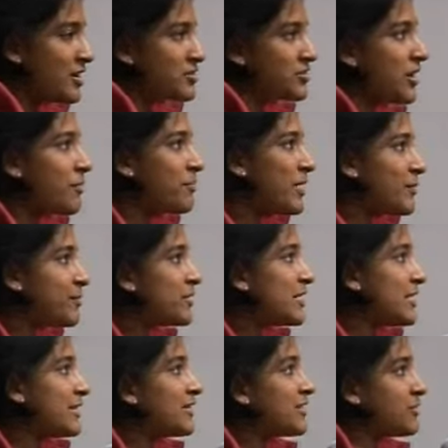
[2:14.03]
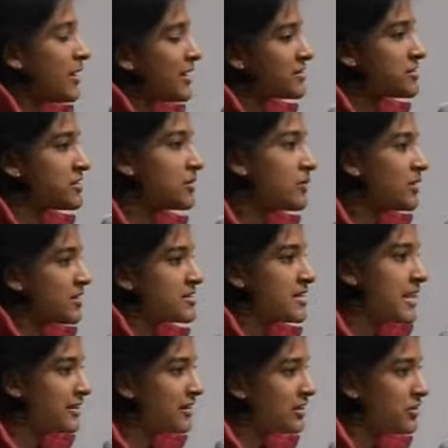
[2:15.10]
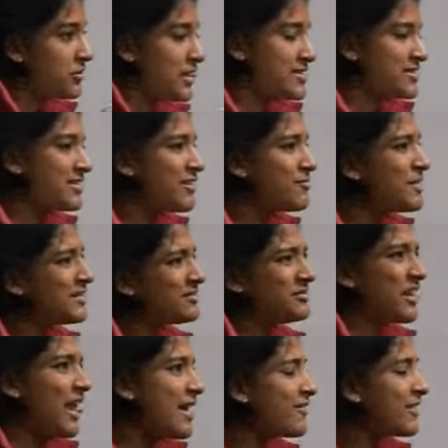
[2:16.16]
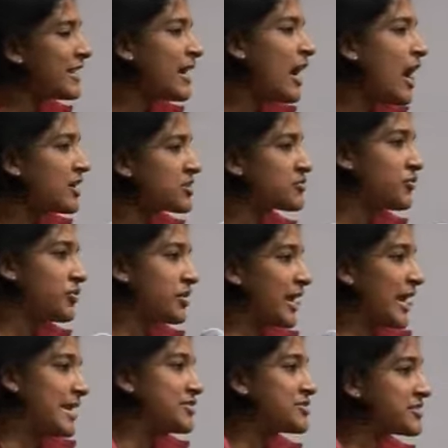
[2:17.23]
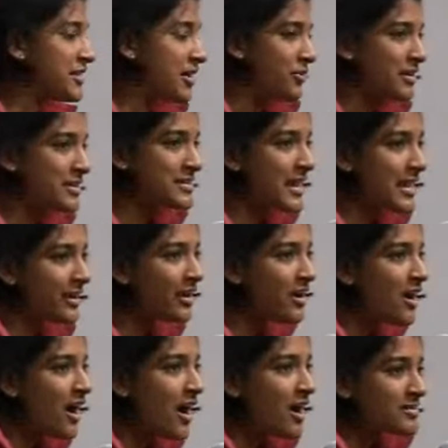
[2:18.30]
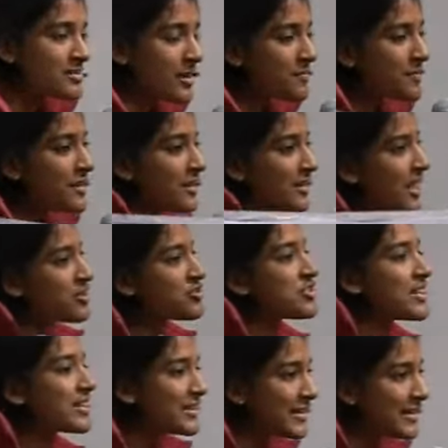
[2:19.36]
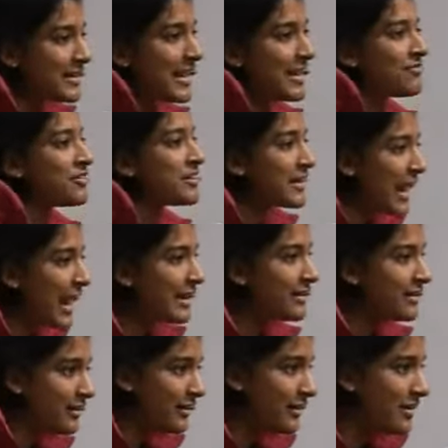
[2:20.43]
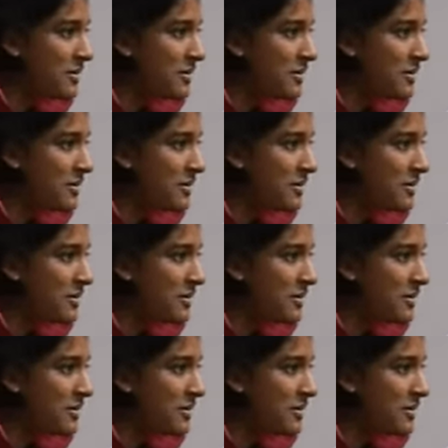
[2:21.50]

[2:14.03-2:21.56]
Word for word: So now people in the Western world, say in the US, they've been driving cars for ages now. It's like something, a luxury that they take for granted.